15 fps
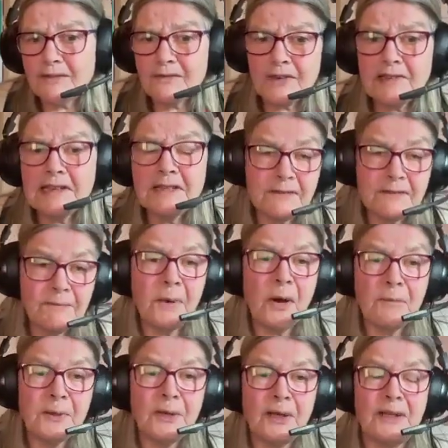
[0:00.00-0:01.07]
actually they're
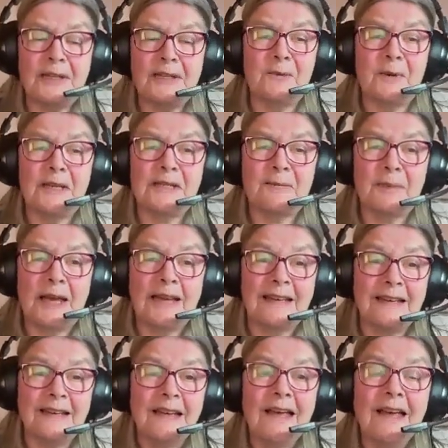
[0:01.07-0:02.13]
very popular in
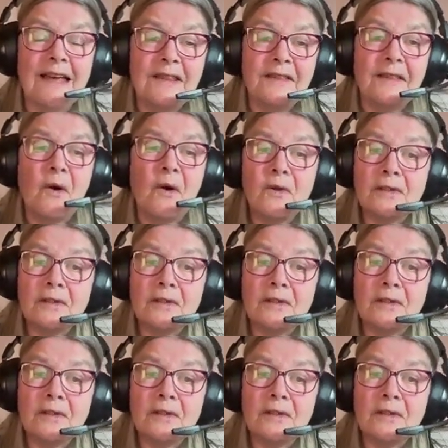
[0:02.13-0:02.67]
the West Bank.